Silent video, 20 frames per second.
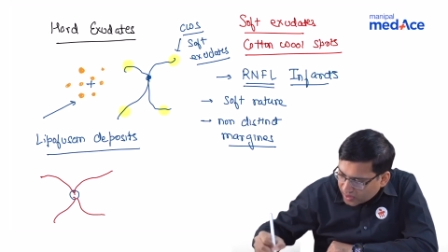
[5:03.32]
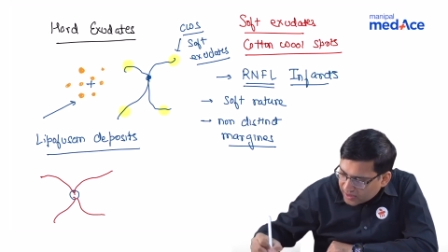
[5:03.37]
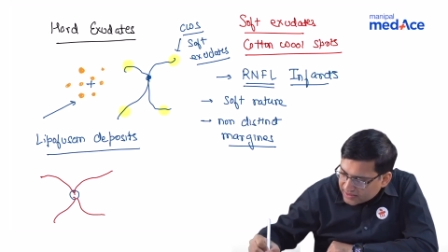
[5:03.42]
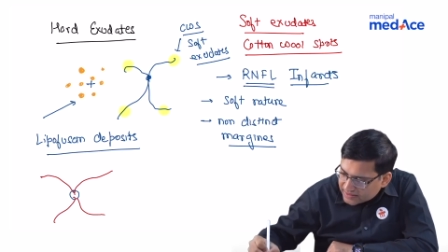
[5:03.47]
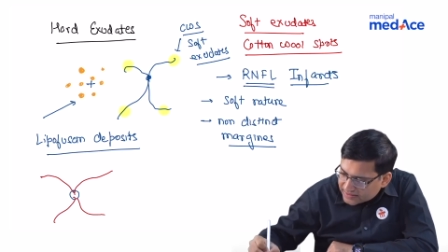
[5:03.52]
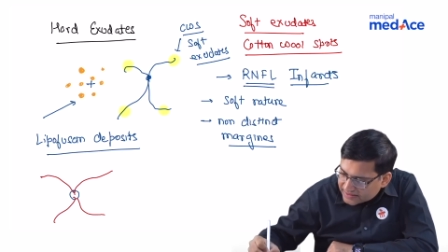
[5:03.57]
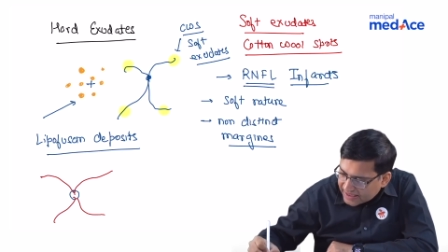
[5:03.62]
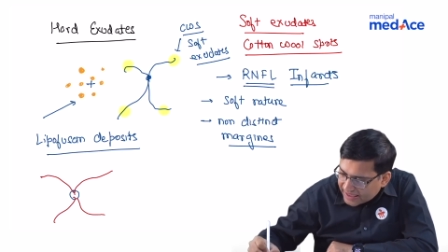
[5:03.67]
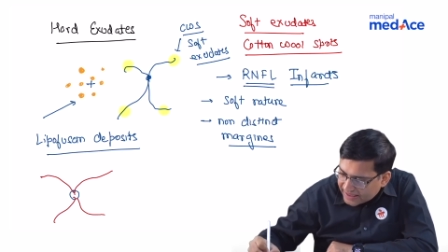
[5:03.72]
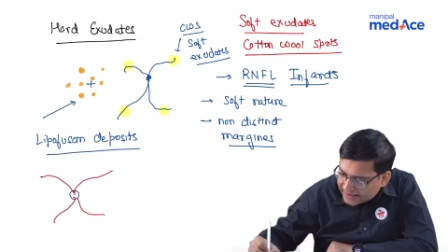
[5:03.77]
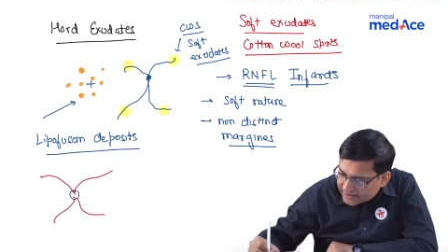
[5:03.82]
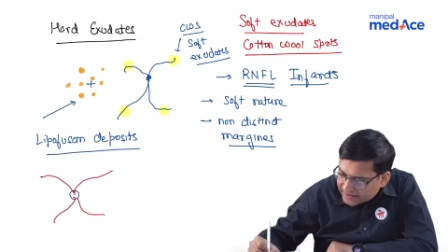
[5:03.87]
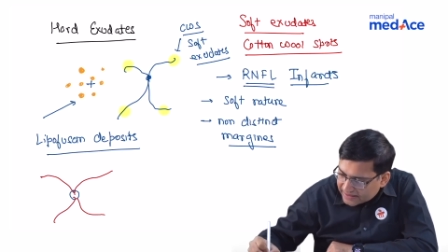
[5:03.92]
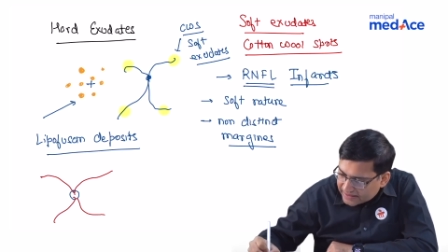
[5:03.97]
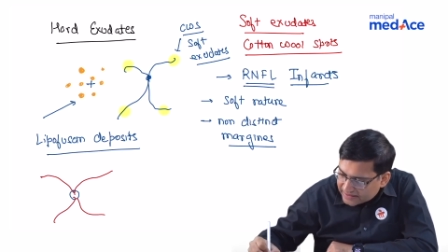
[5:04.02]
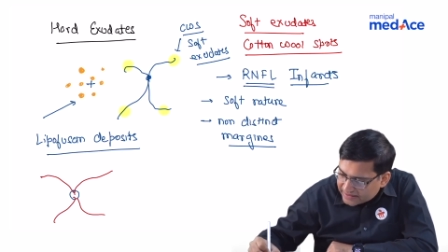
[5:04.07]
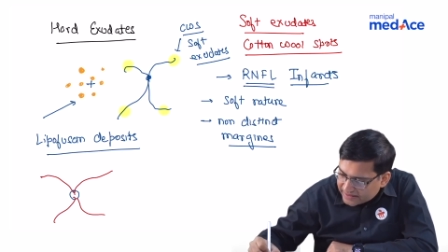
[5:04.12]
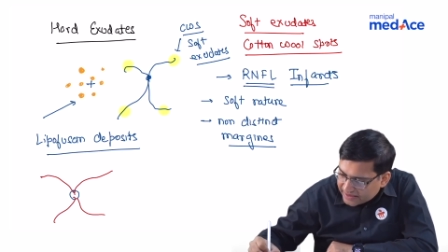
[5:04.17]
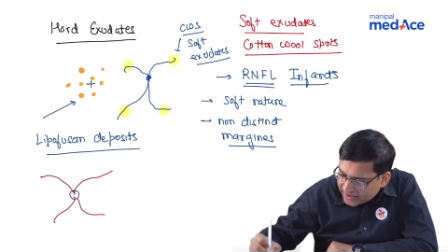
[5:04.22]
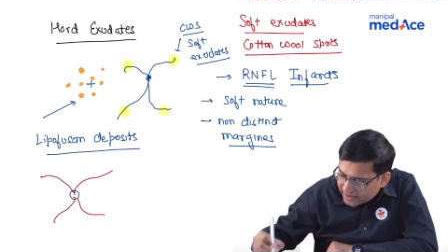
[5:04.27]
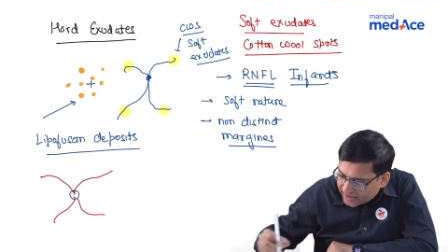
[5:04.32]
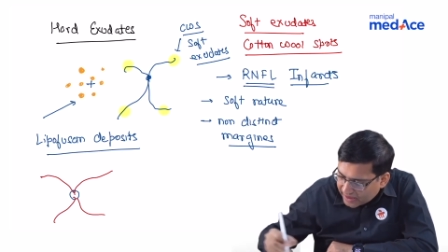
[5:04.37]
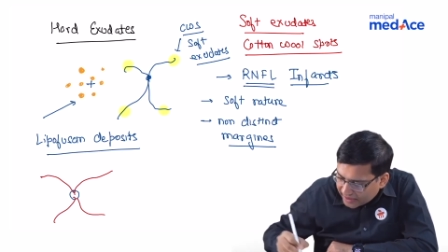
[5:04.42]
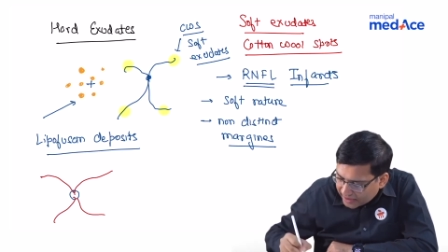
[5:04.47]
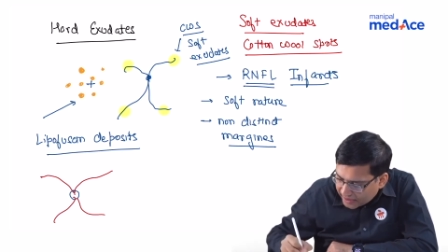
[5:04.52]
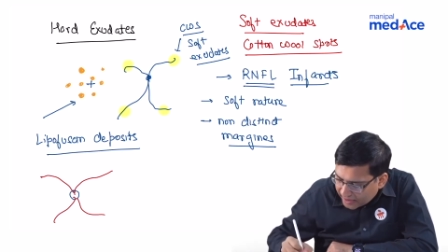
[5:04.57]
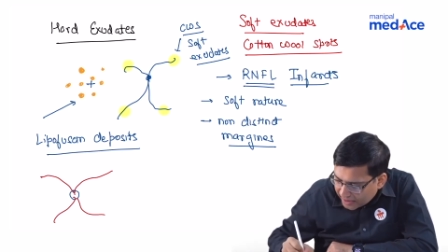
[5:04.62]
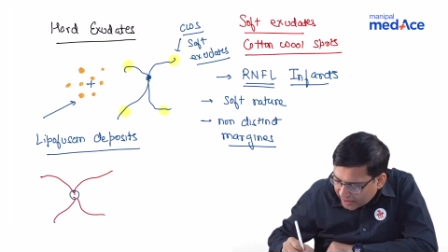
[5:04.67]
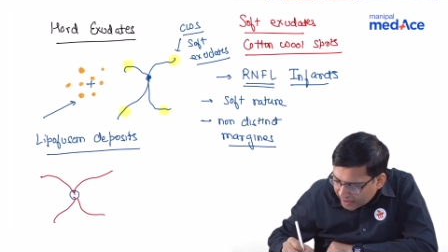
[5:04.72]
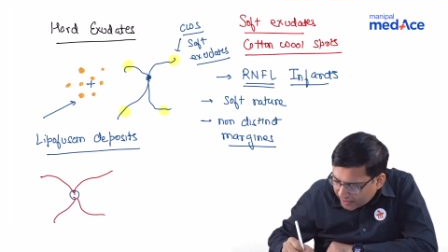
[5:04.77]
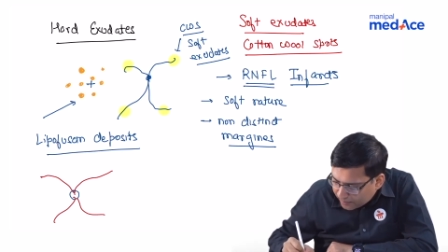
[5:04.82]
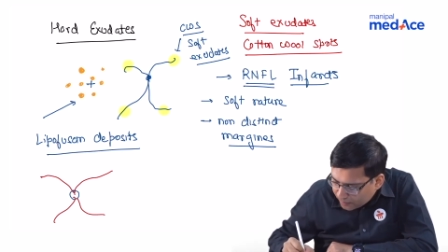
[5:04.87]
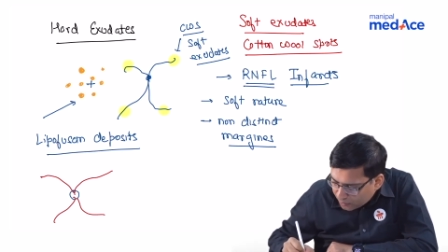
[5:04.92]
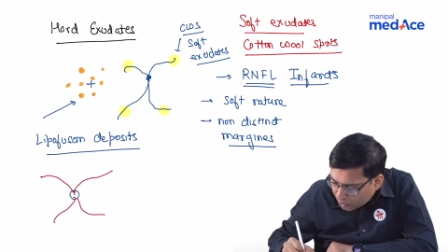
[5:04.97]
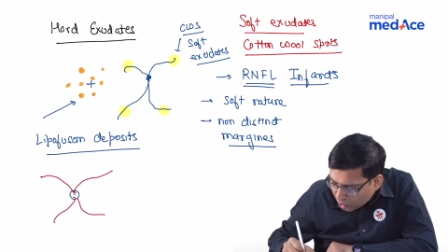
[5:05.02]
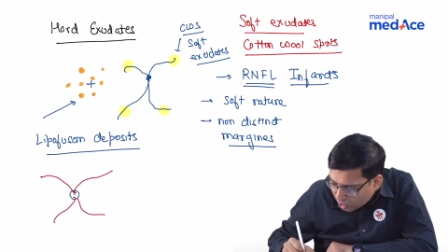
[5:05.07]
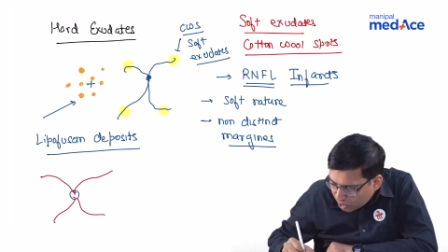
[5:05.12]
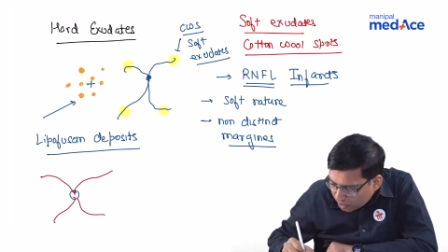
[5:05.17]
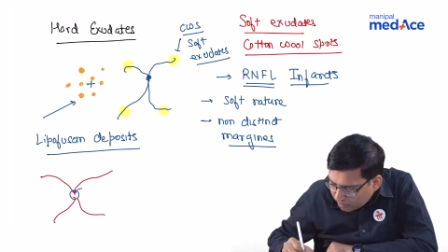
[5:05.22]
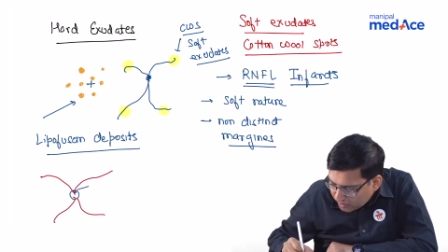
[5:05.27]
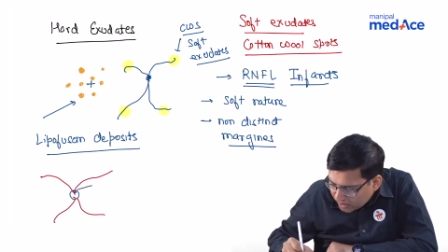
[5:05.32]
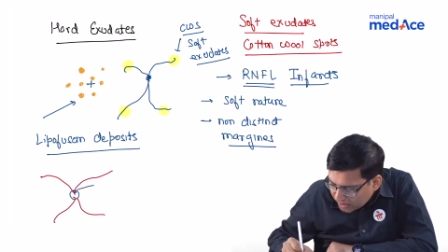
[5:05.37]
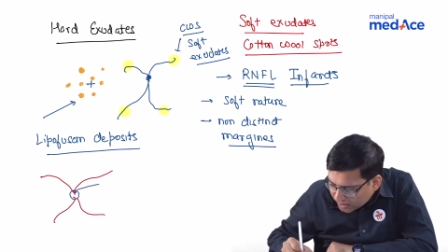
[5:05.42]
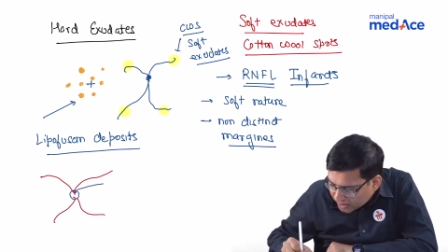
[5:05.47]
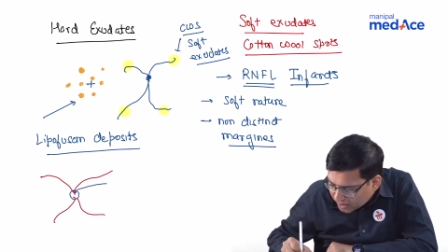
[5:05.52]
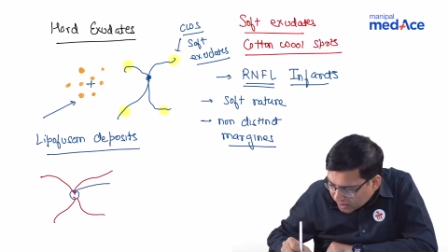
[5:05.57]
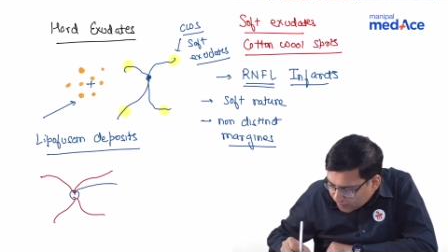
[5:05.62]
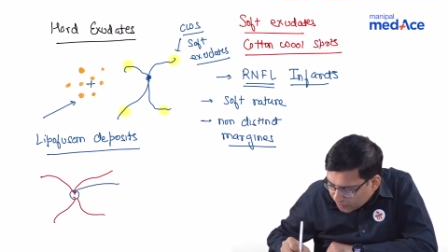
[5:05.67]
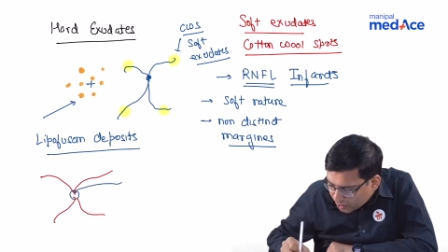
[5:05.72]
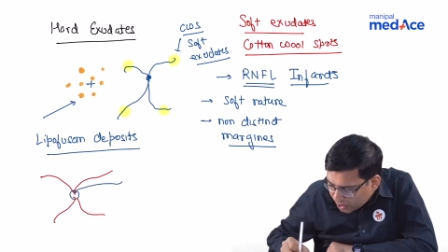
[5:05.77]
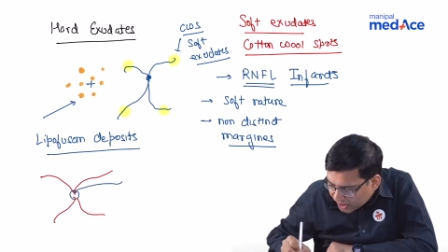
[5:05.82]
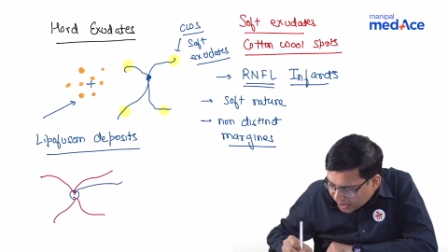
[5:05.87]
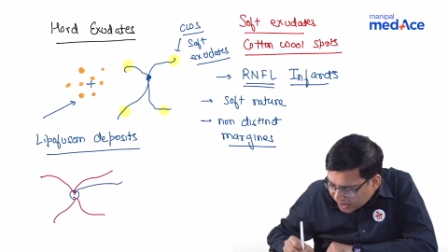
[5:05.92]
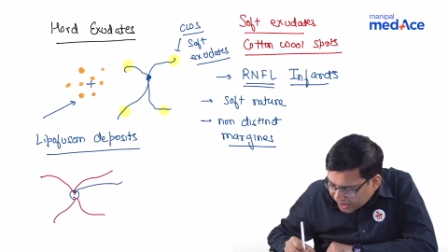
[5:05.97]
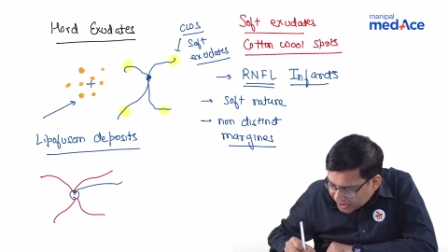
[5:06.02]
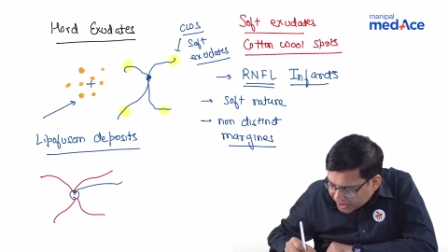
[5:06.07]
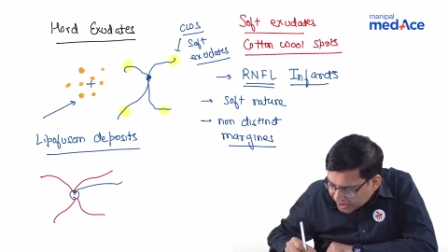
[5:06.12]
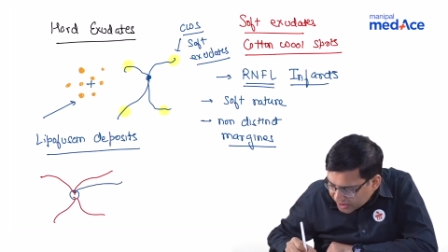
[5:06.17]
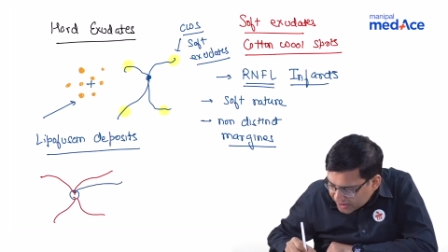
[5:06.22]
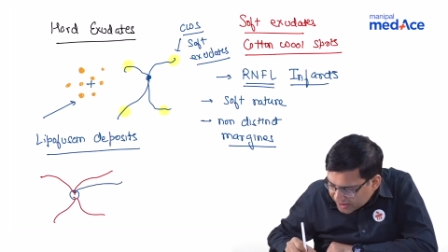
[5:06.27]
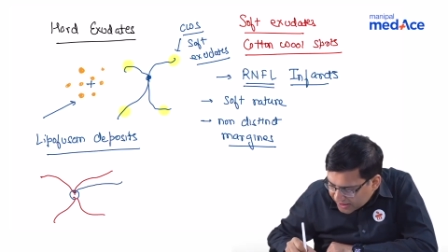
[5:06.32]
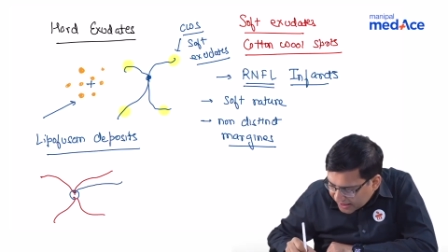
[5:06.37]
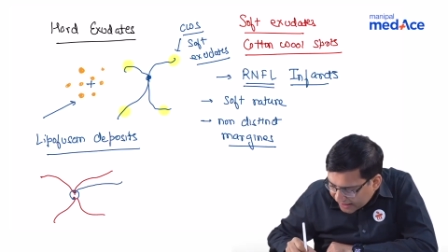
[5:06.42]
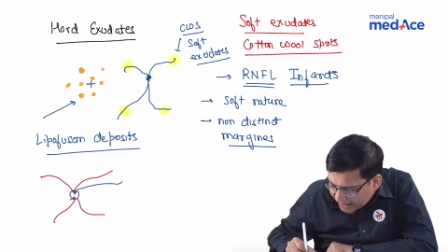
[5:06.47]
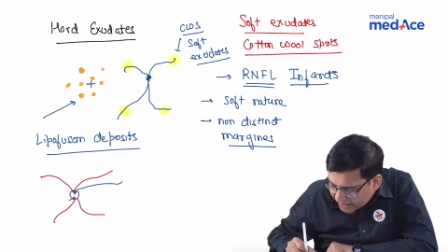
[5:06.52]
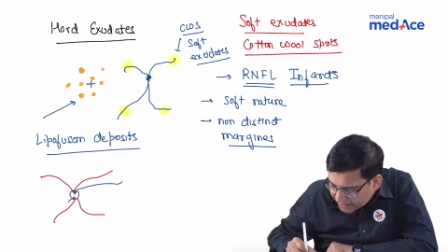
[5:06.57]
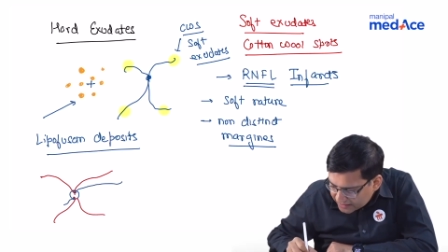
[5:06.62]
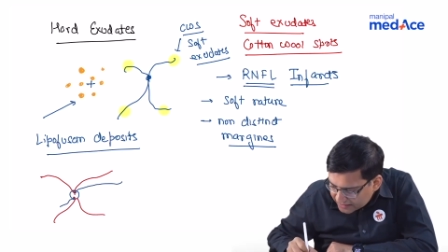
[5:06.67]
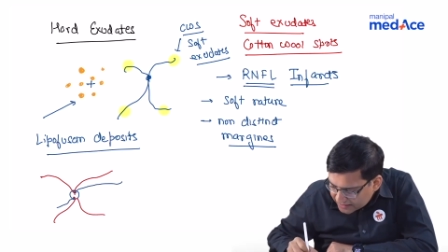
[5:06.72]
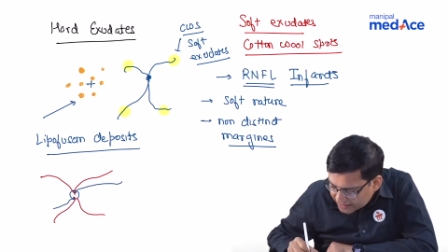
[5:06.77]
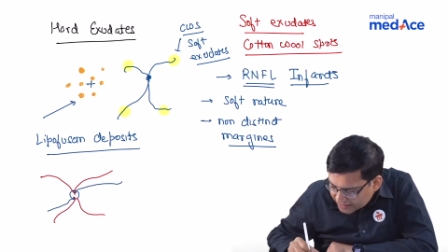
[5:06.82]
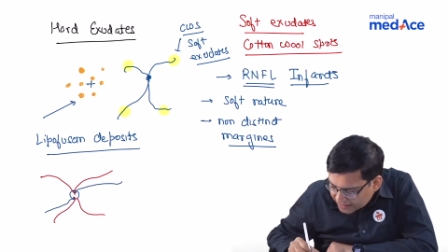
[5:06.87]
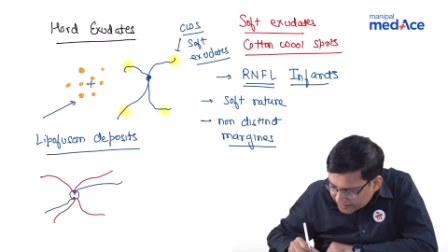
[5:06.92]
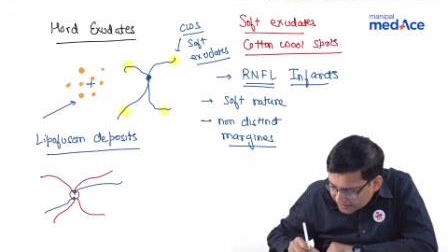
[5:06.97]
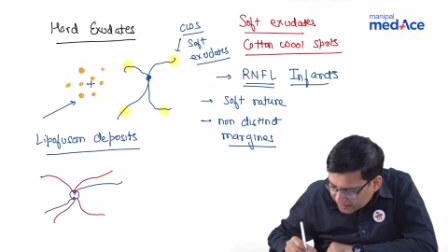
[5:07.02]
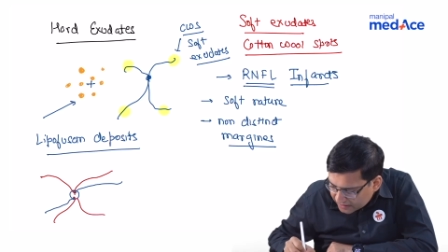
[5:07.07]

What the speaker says: that there are abnormal communication channels